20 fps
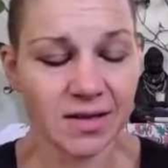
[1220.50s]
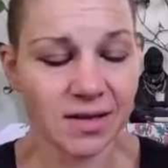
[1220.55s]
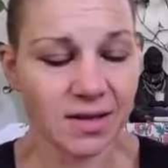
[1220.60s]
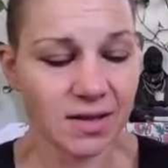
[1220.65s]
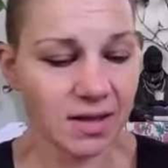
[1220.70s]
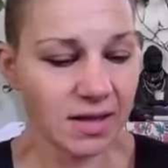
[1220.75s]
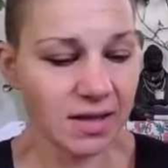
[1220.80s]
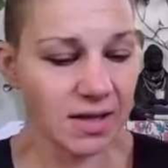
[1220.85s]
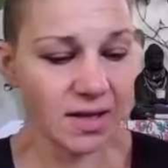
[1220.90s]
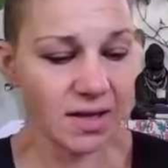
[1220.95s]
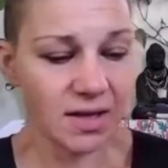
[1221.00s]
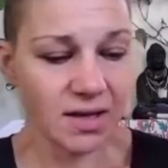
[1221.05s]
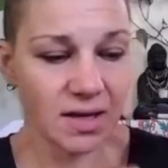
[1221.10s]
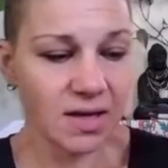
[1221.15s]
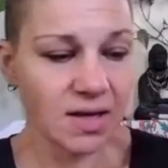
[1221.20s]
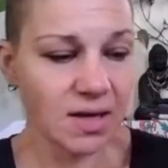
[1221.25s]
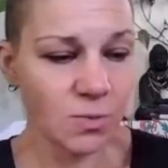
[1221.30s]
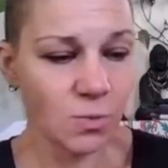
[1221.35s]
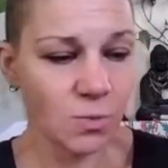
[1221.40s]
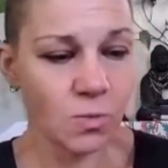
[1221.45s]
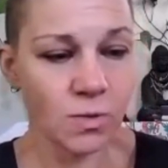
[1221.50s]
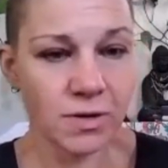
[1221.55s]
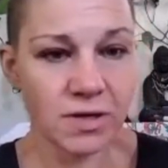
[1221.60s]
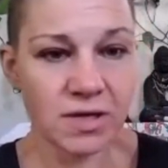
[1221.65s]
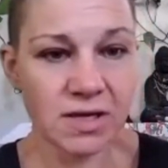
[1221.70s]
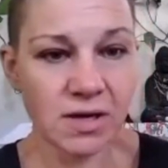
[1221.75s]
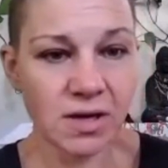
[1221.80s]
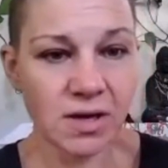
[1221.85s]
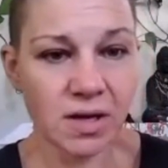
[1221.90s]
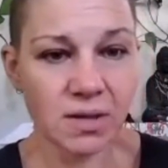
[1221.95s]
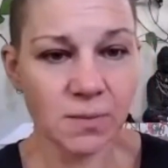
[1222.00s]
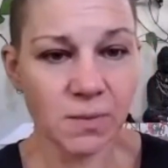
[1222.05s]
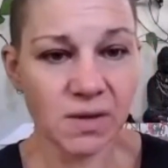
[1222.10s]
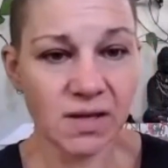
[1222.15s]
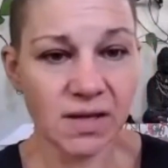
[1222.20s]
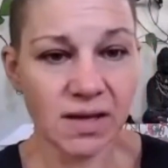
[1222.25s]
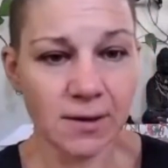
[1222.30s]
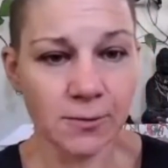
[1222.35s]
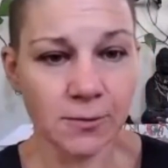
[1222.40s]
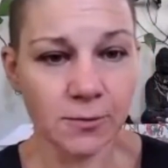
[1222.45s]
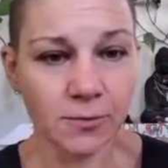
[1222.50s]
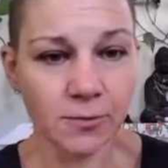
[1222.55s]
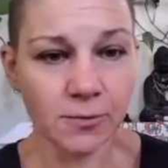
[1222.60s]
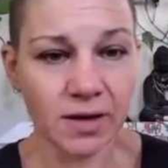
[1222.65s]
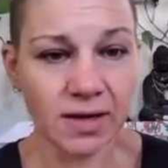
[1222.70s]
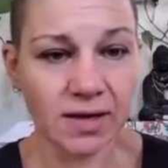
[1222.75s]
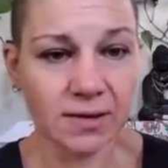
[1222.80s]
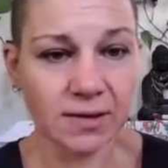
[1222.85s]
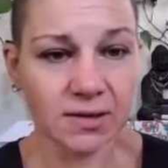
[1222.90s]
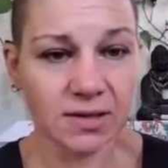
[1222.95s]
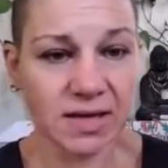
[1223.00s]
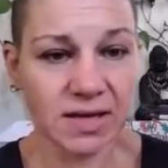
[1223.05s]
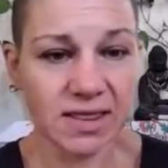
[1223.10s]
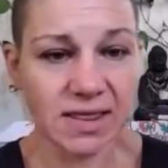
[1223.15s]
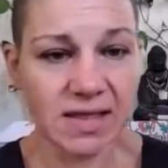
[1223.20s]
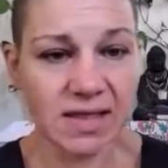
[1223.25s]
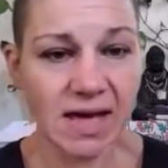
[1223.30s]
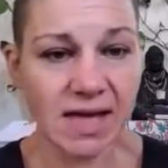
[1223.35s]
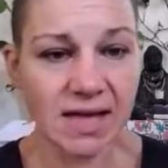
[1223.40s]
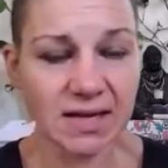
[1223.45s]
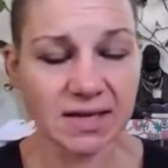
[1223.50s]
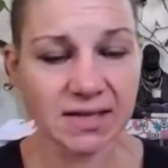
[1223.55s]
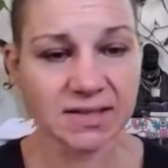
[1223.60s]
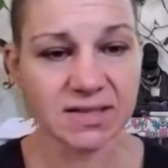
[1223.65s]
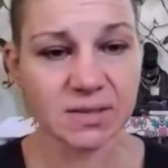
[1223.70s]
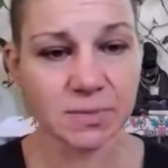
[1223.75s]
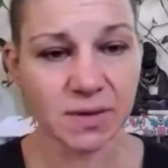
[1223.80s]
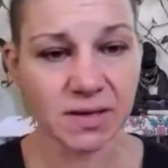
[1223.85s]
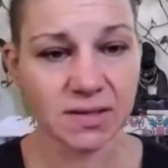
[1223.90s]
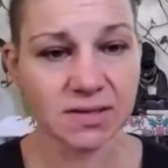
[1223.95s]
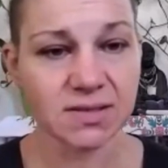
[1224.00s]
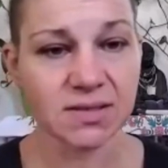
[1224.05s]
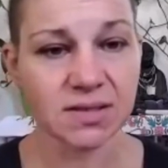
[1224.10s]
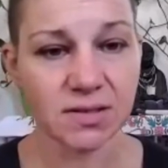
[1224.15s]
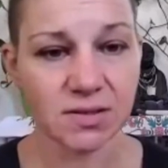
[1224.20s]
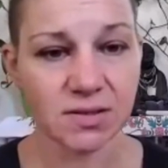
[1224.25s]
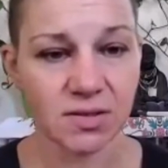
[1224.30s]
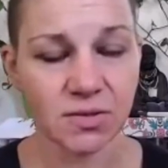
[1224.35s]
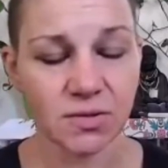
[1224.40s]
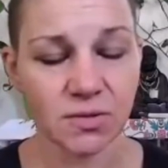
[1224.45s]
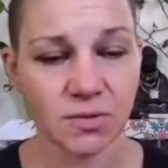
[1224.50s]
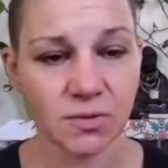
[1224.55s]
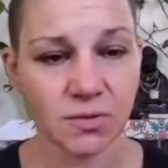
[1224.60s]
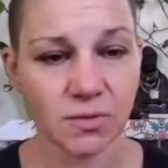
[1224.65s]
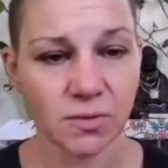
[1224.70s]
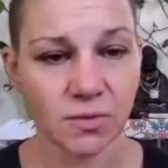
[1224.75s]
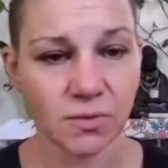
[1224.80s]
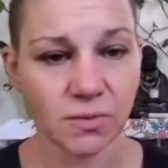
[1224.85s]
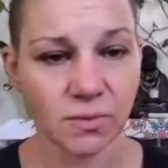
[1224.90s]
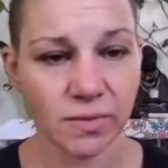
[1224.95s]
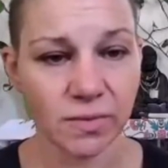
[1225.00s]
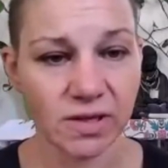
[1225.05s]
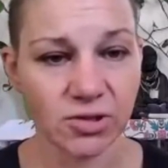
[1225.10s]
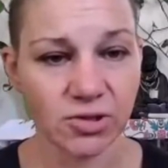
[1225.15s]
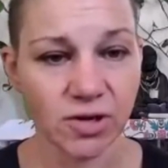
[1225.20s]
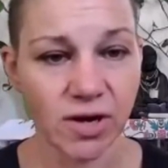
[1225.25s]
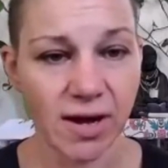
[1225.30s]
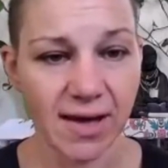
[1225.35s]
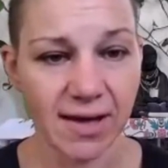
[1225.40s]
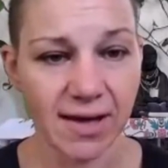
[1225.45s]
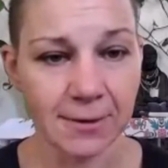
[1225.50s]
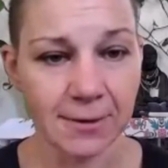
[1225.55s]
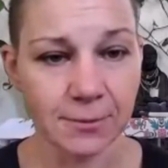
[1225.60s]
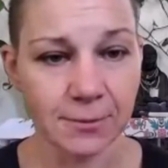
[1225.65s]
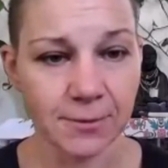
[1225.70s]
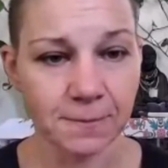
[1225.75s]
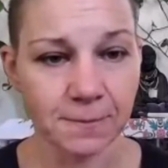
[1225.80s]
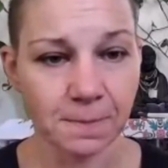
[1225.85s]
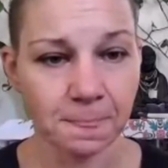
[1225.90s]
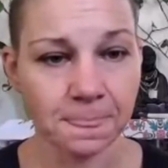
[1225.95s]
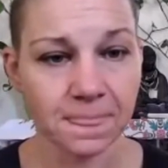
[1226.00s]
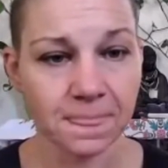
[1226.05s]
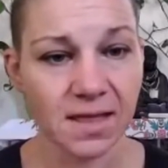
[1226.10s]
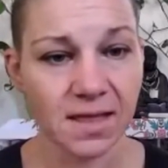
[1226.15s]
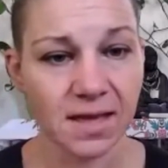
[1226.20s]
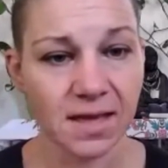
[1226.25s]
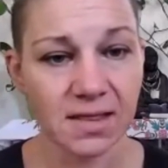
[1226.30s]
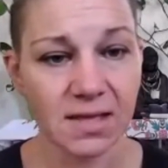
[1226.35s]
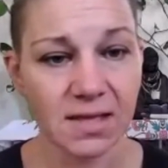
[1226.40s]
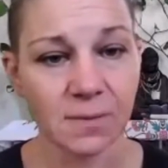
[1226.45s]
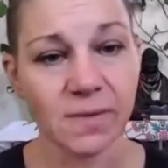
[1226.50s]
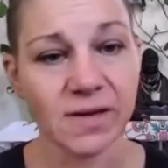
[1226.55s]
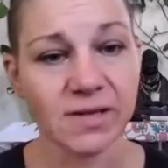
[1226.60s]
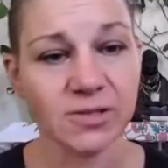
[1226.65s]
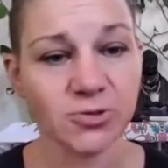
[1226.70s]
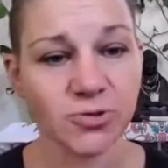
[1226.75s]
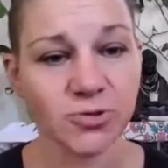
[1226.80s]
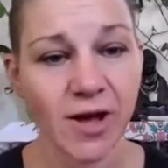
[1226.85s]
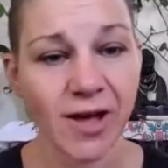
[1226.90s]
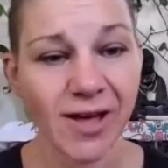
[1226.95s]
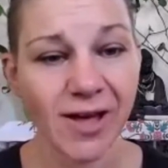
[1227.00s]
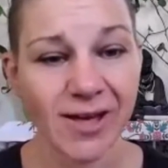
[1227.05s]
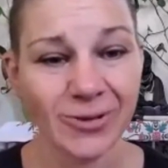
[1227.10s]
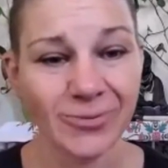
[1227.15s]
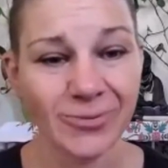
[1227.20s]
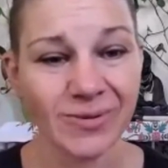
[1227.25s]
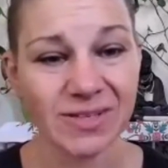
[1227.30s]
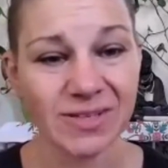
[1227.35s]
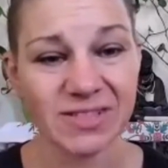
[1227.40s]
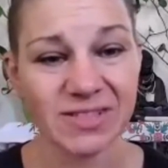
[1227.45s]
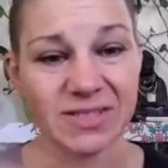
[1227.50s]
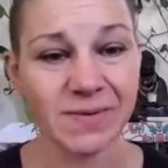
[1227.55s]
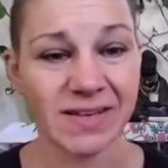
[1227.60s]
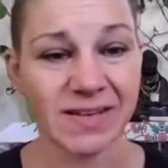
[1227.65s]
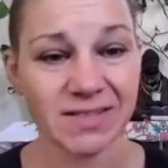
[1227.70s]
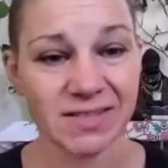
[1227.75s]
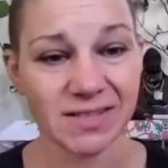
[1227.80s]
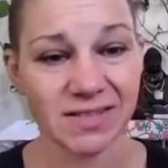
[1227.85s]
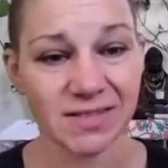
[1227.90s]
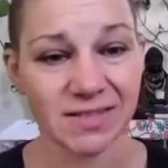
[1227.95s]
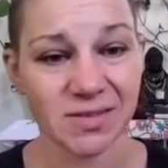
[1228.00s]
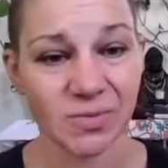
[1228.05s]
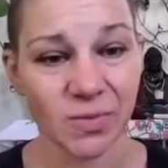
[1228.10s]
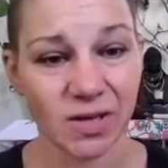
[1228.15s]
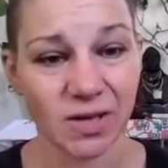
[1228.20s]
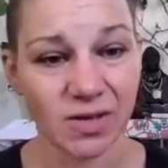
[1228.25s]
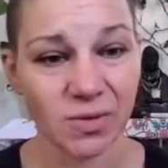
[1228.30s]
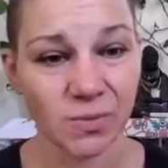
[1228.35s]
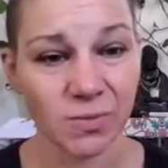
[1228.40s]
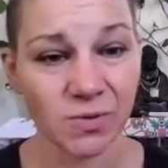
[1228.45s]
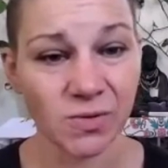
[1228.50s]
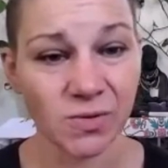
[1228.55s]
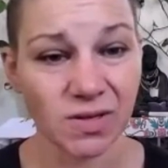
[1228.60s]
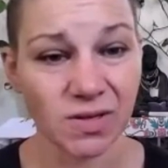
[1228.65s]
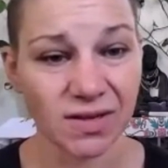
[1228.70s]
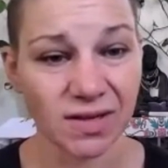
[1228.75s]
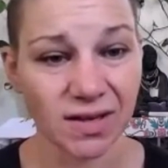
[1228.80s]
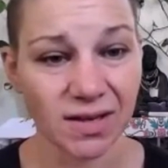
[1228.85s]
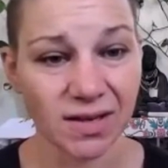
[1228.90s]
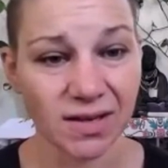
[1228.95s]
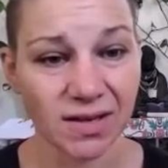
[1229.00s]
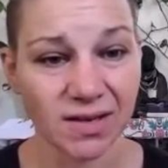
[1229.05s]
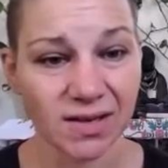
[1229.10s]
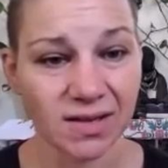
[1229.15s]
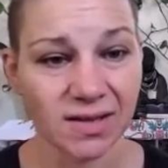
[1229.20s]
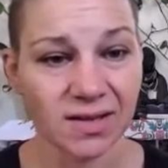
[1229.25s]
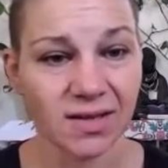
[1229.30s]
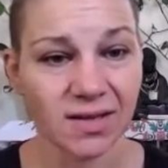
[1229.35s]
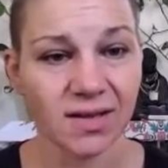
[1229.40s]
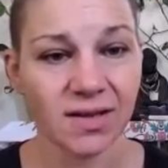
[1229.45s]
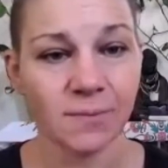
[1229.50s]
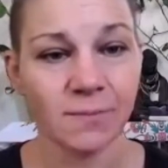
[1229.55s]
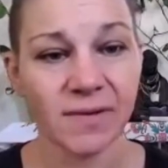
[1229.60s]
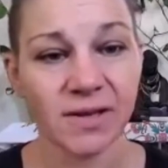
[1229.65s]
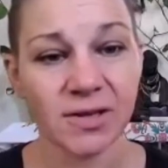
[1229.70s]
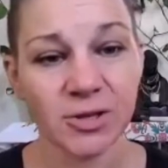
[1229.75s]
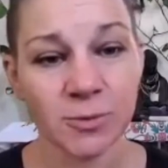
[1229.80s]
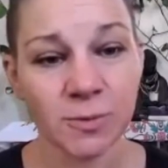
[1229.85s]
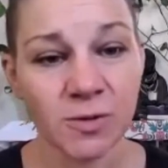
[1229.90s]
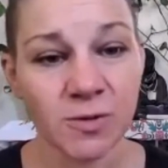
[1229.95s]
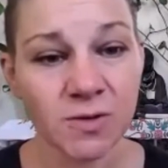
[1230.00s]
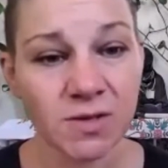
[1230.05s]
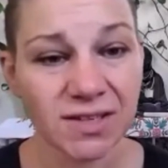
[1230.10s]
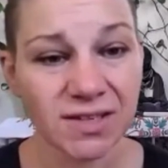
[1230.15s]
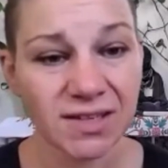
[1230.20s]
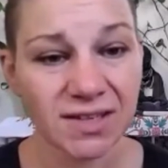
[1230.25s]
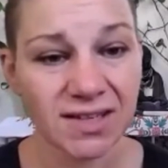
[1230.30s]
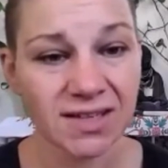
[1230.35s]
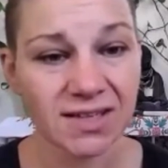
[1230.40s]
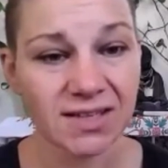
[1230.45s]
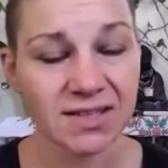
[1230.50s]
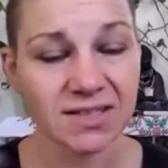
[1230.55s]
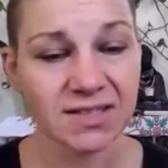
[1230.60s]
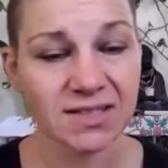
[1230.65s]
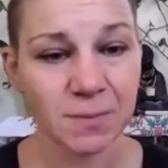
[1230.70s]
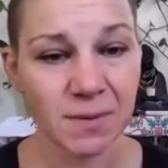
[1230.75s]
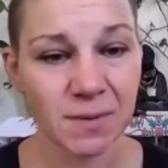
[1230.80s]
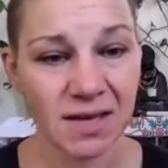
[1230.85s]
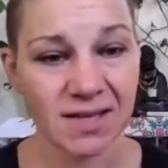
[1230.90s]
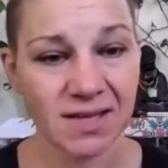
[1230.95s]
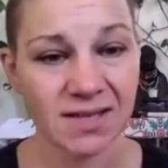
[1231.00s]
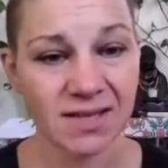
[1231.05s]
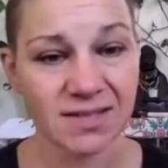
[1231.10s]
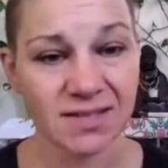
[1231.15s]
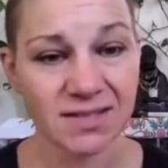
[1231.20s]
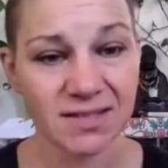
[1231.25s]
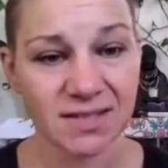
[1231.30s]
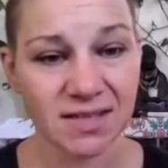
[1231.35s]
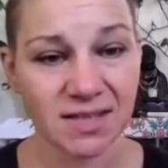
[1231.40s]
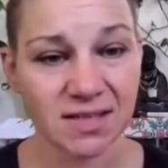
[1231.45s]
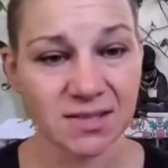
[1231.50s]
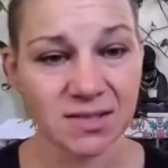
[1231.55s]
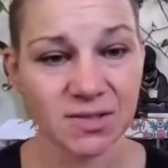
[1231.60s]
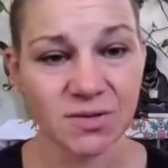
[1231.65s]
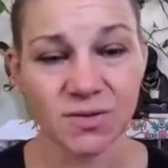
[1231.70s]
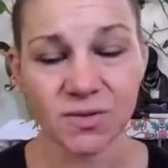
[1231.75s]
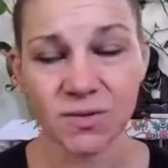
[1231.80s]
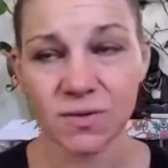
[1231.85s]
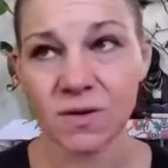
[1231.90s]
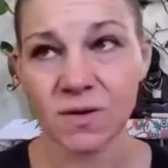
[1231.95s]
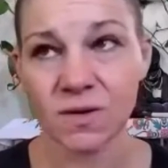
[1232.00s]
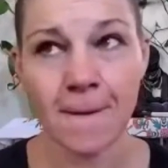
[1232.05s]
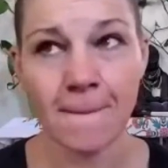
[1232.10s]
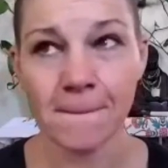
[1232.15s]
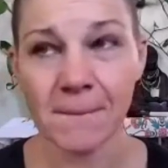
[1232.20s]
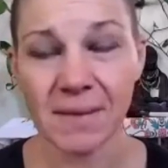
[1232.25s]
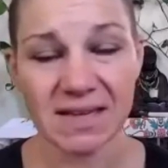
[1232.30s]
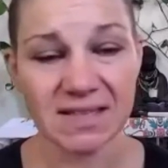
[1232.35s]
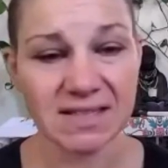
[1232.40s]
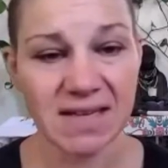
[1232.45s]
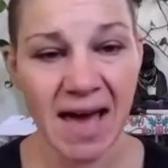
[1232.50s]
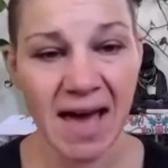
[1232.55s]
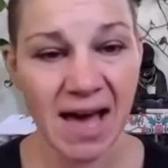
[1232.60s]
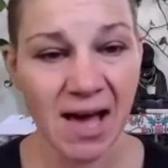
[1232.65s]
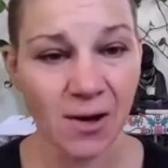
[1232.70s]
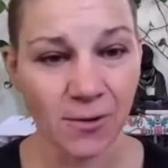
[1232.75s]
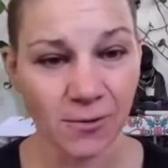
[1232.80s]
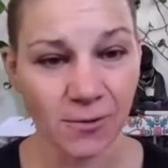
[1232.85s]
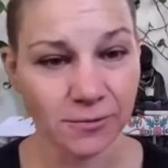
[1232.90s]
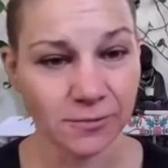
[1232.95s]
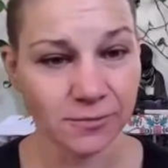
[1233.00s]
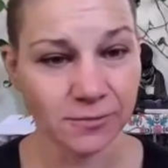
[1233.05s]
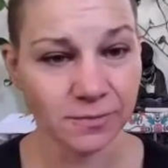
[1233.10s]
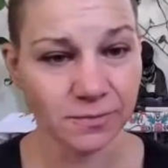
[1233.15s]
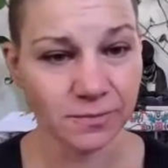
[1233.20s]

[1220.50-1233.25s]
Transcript: Like, working on me, right? And that expands into my tribe. And then my tribe expands into my community. My community expands into my town.